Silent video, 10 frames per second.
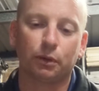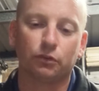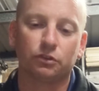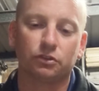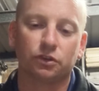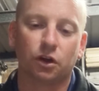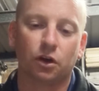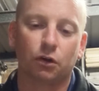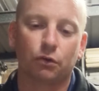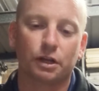Pilsner
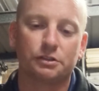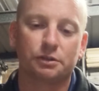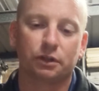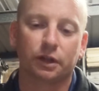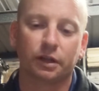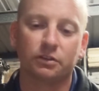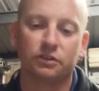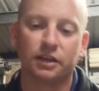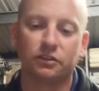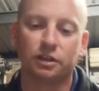style, crisp, clean and
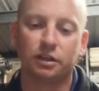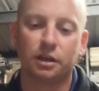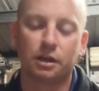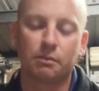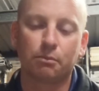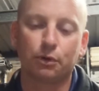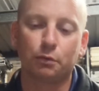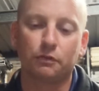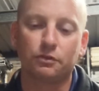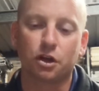zesty,
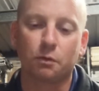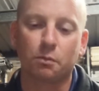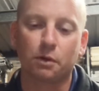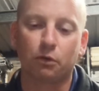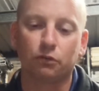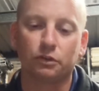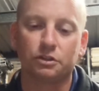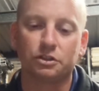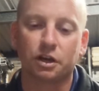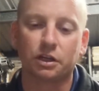brewed with German malts
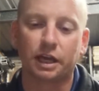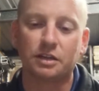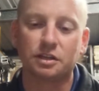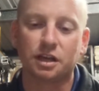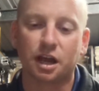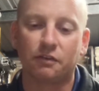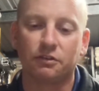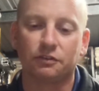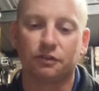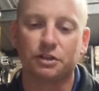and showcasing
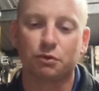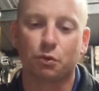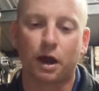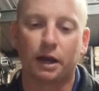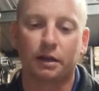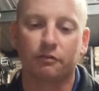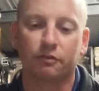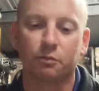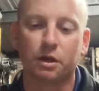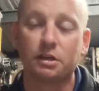harvest fresh Riwaka
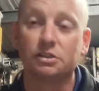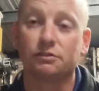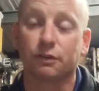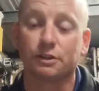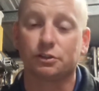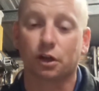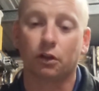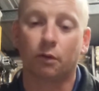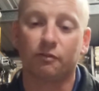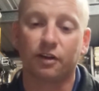from freestyle
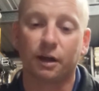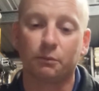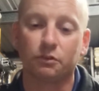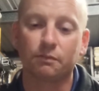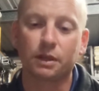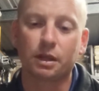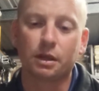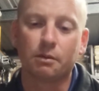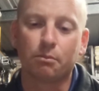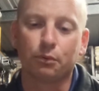hop farms.
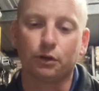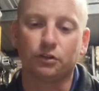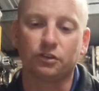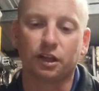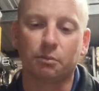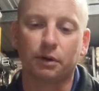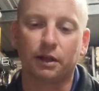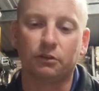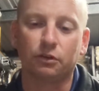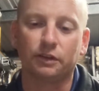Brewed to
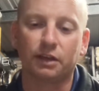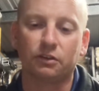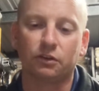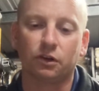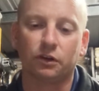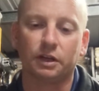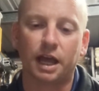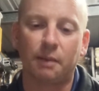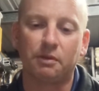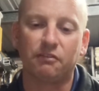celebrate the 2019
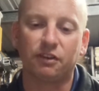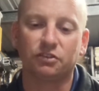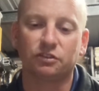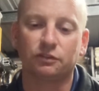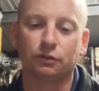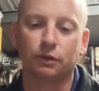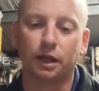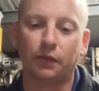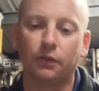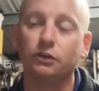Hapi Festival
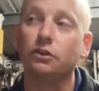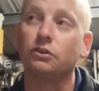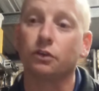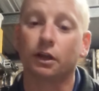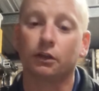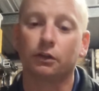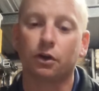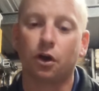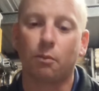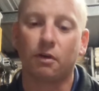and the New Zealand
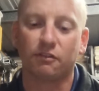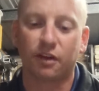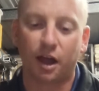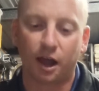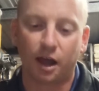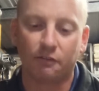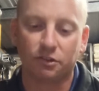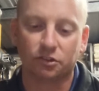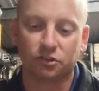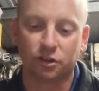Hop
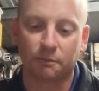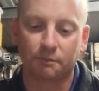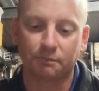Harvest.